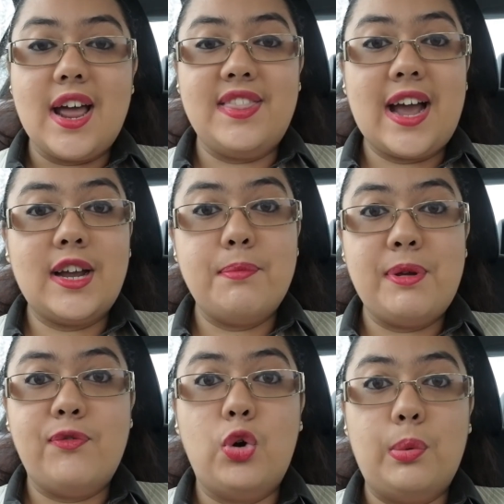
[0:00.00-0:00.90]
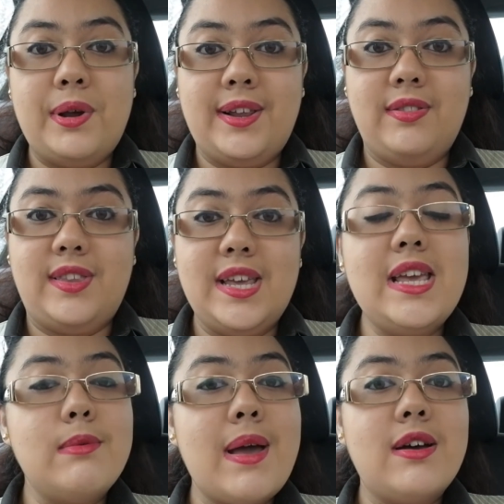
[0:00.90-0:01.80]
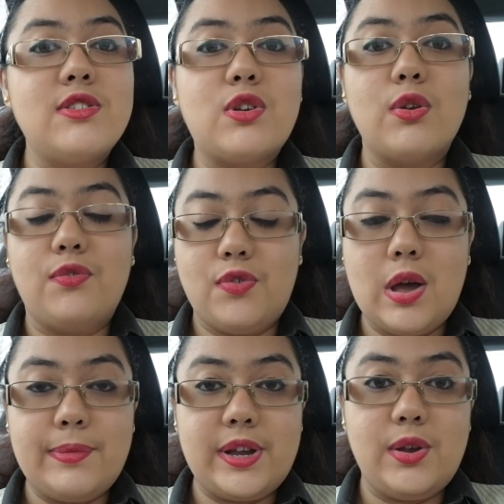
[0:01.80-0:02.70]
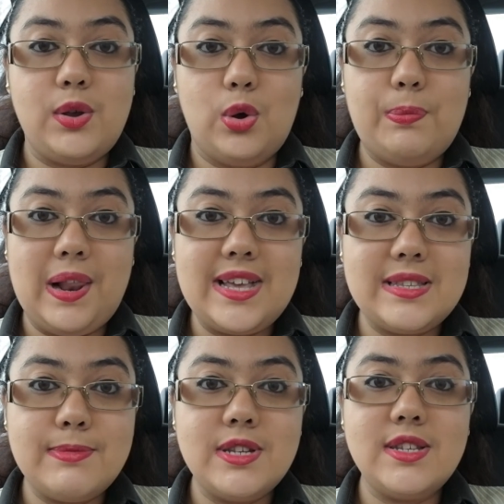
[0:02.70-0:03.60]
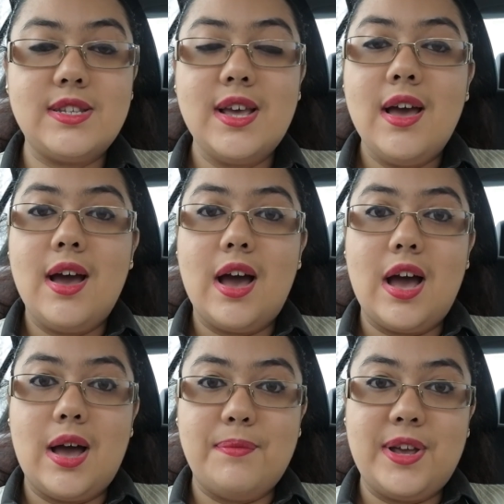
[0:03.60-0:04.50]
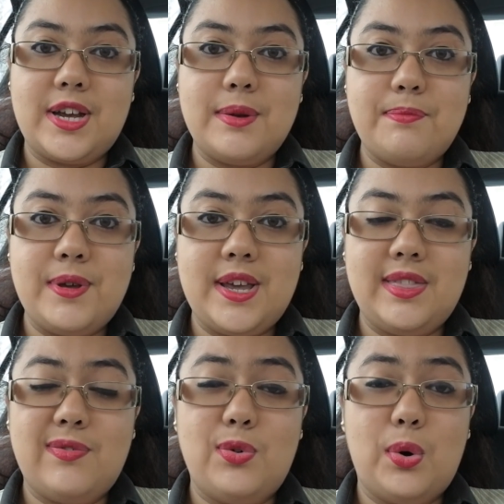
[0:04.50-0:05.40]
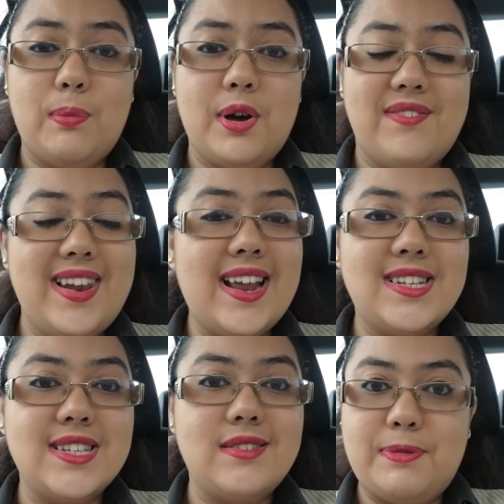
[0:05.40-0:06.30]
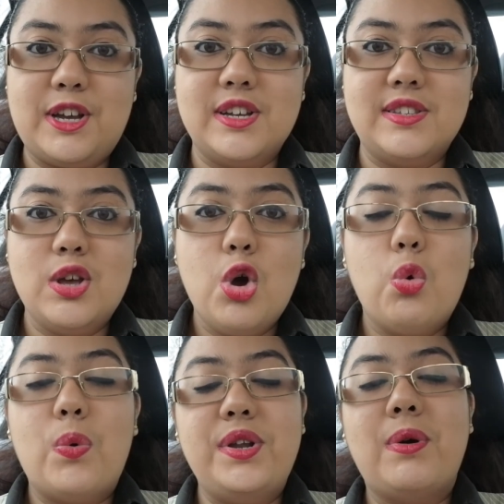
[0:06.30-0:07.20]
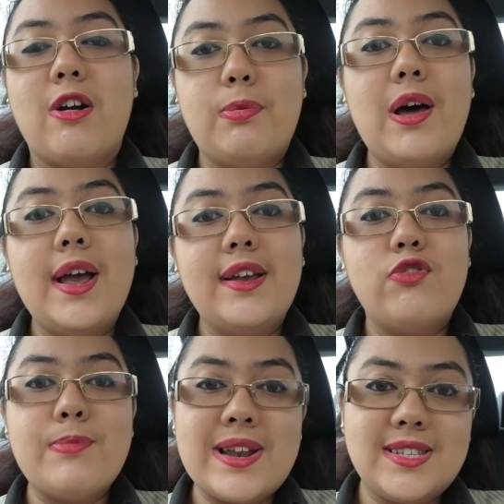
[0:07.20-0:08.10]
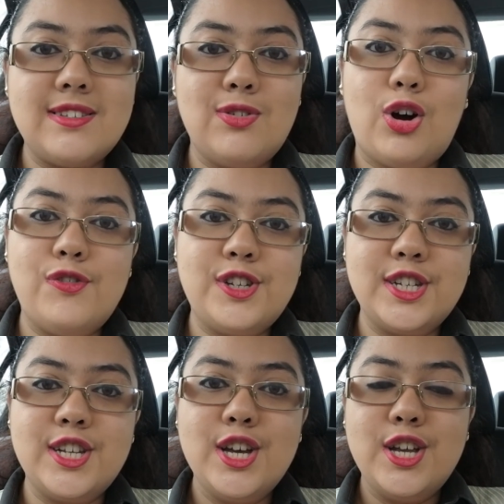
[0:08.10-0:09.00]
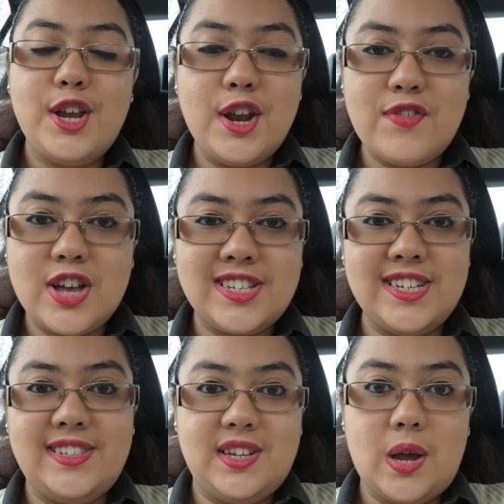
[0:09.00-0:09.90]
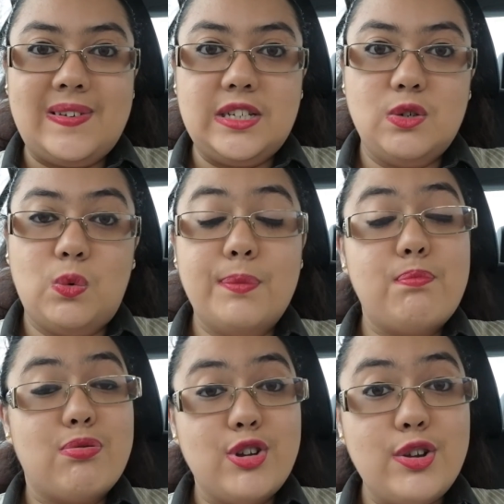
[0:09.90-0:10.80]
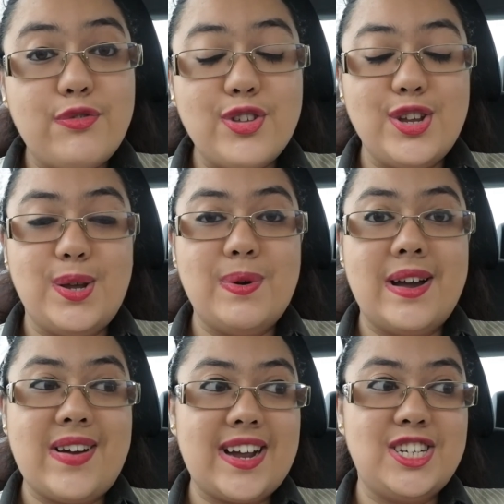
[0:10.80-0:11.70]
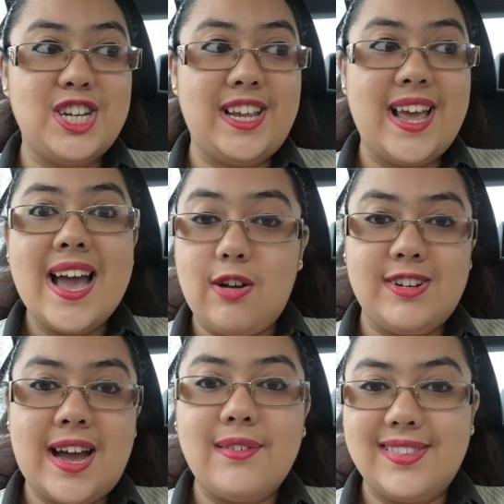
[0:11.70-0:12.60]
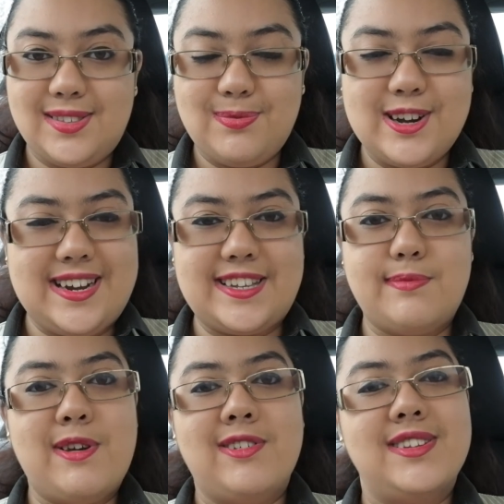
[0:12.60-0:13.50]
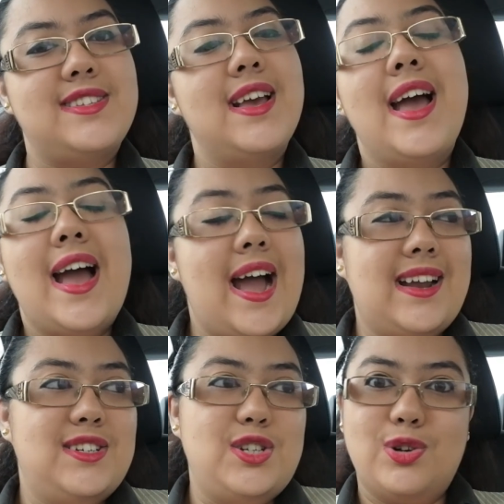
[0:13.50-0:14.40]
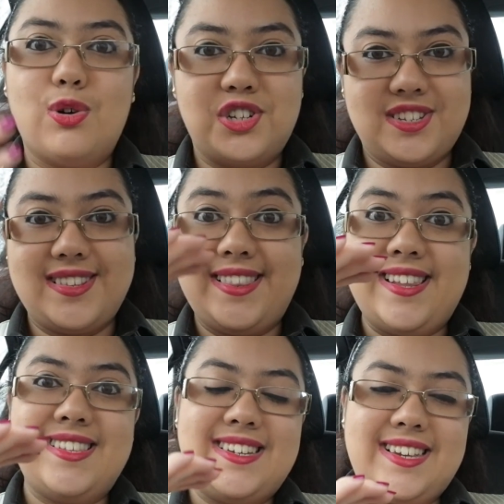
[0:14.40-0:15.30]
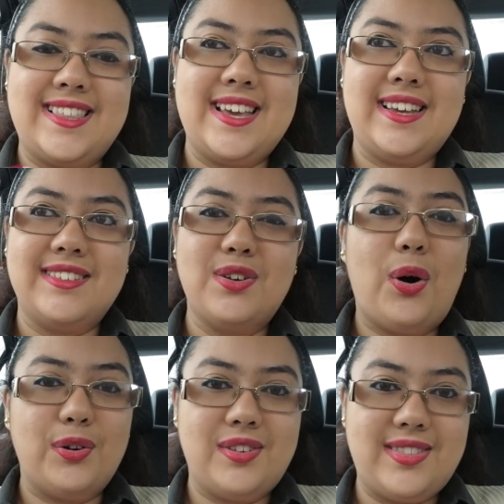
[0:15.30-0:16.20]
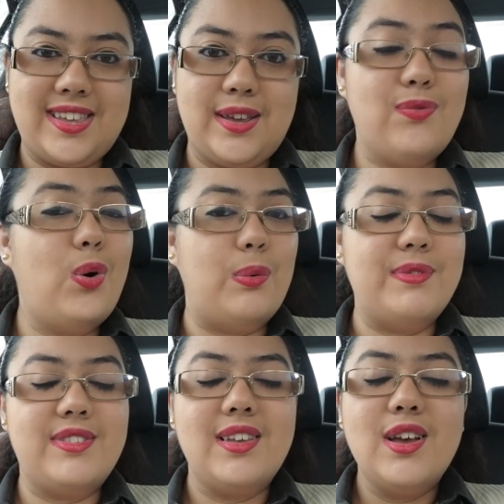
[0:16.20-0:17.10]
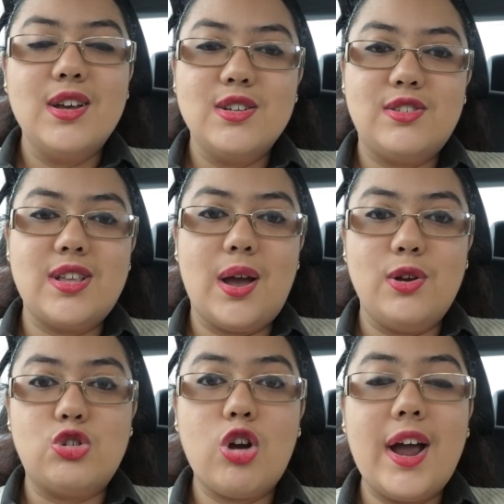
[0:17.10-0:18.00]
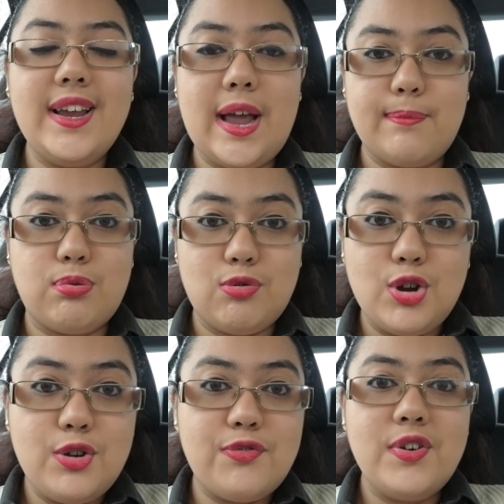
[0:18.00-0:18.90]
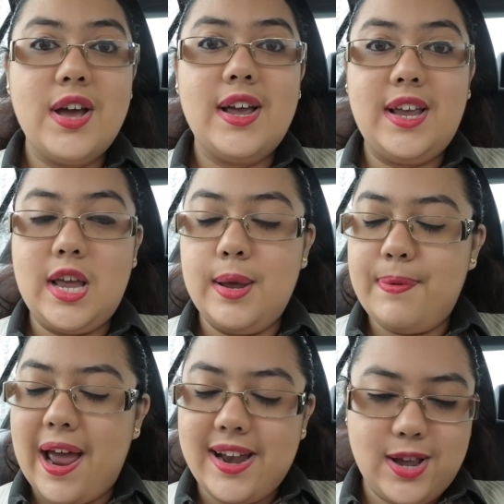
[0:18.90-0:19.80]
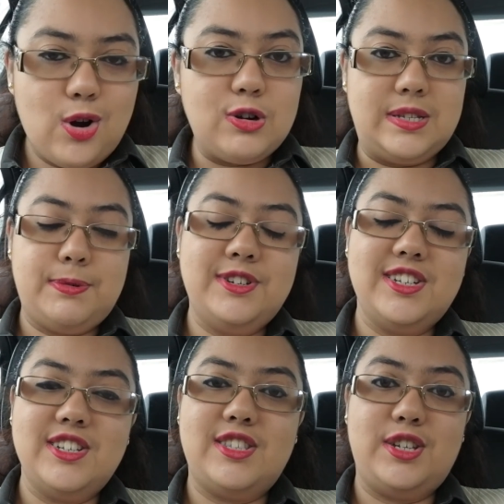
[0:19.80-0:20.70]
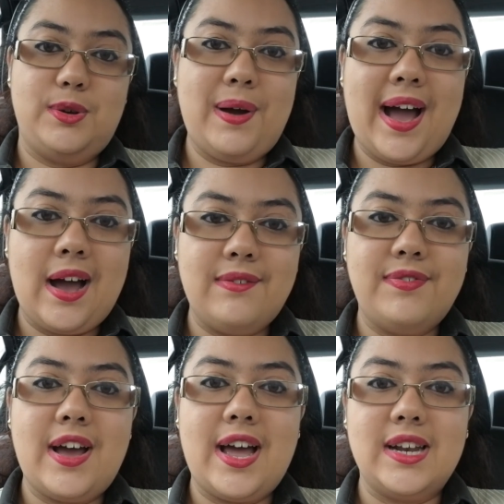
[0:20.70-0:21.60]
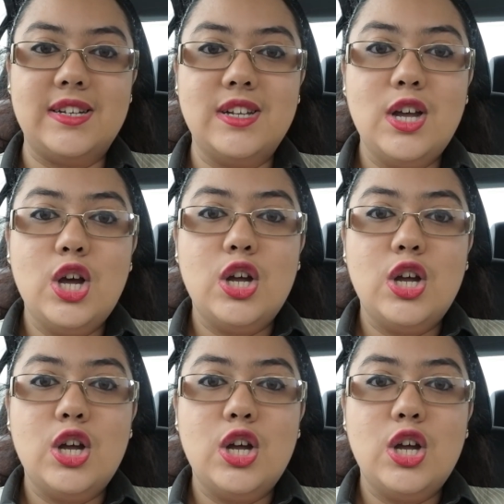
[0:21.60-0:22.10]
And that can be formed in the emails confirming your placements. It can be in the form of letters, because when you are applying for medicine, often universities are going to want proof that you have actually carried out this work experience and you're not just listing things on the forms. So try and get proof, keep any correspondence that you have, and